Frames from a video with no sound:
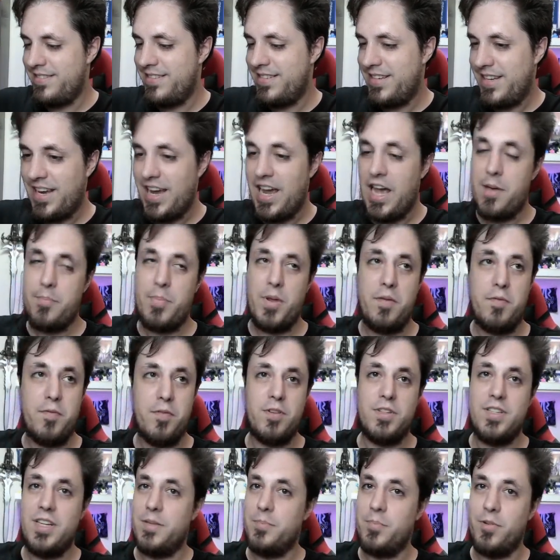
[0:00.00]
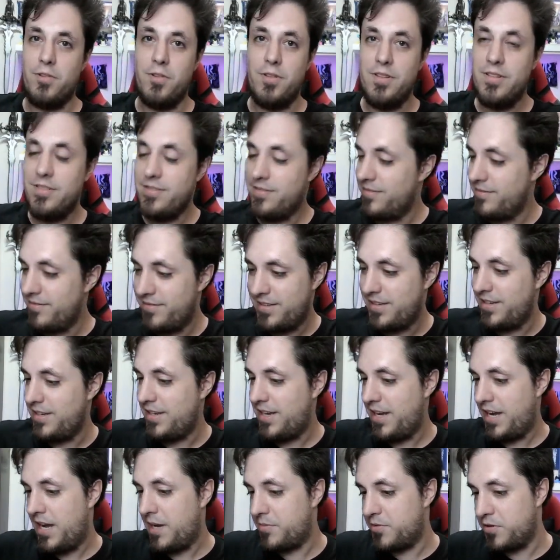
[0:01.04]
happy for that pool.
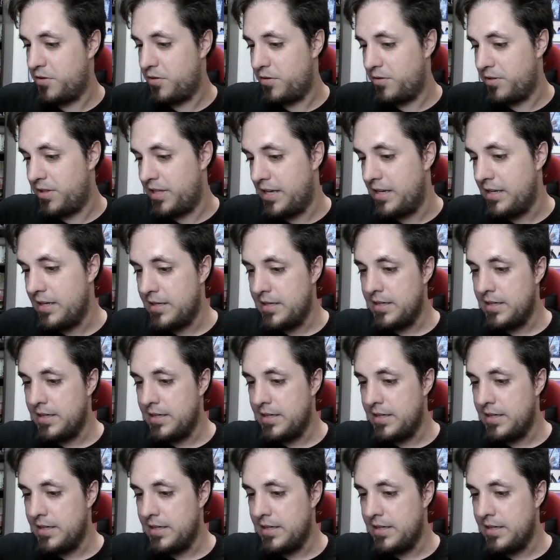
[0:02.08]
Absolutely.